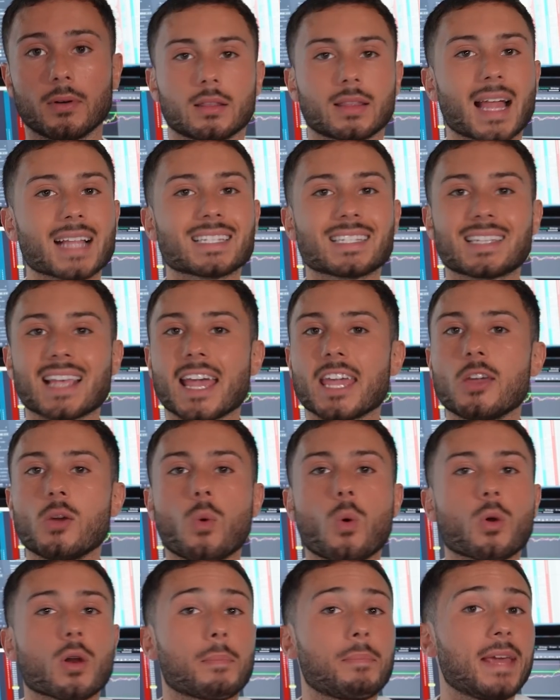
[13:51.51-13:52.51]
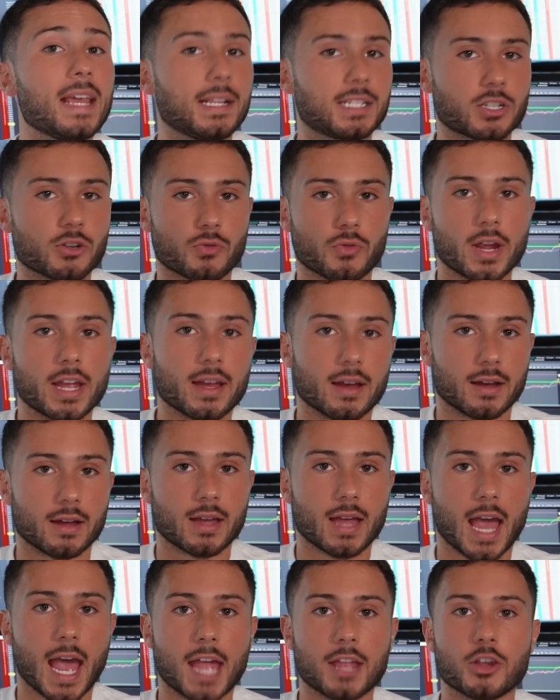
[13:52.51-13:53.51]
Let's say you own a pizzeria
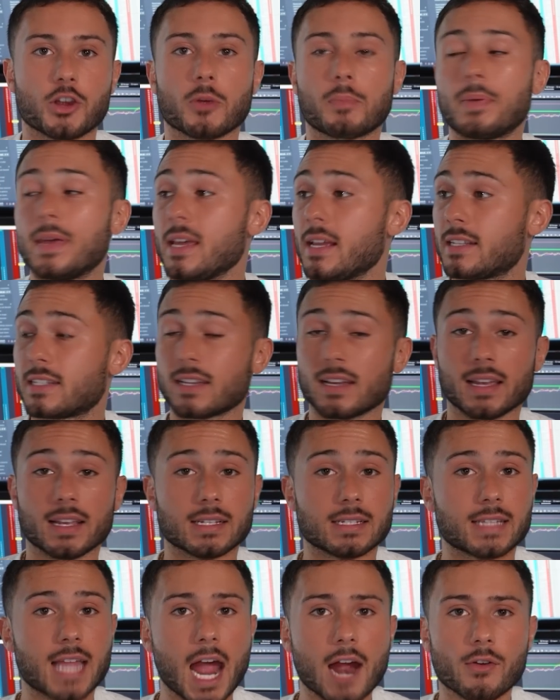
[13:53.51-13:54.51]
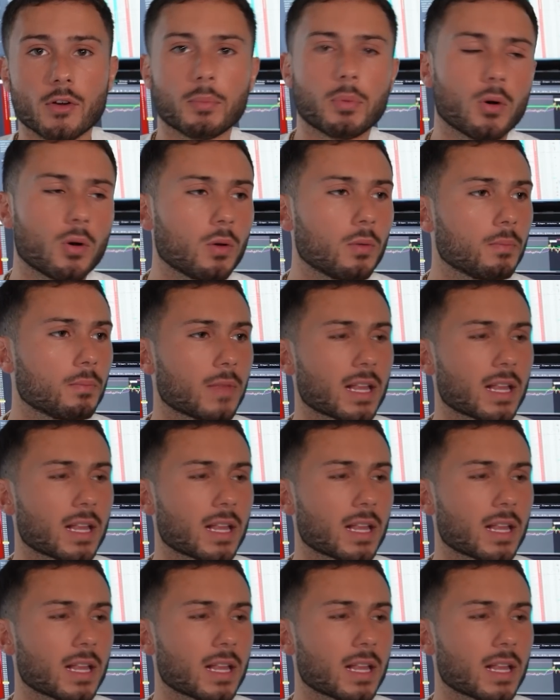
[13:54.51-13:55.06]
and your pizza is terrible.